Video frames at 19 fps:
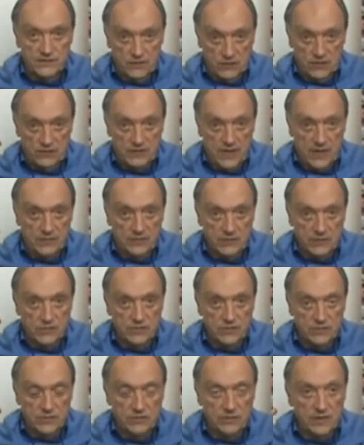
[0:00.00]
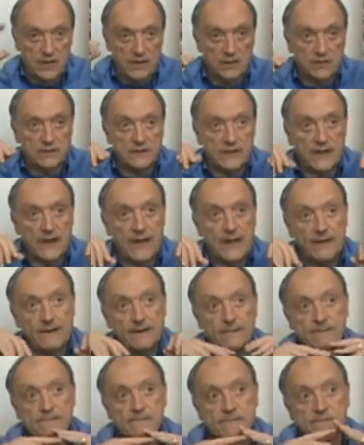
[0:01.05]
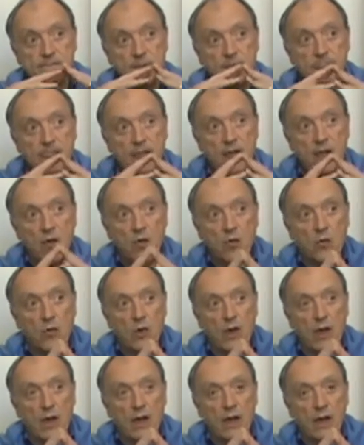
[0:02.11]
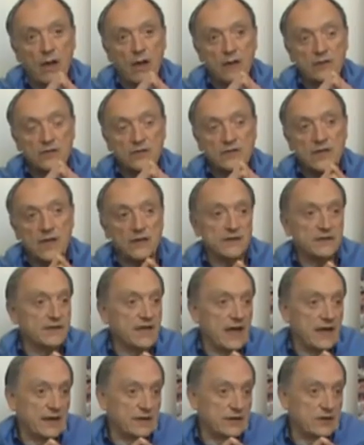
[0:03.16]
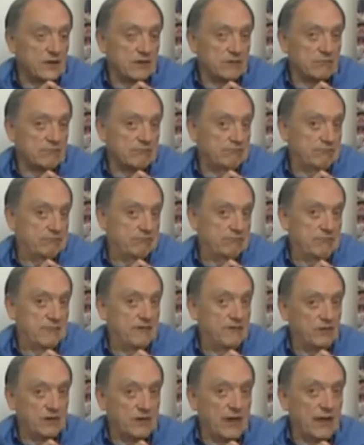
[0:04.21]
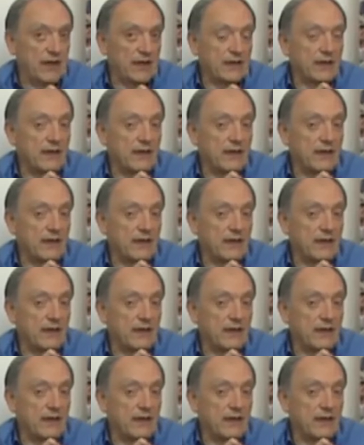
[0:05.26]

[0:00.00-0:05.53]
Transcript: first time to do surtitles. And I'll just tell this anecdote, if you'd like.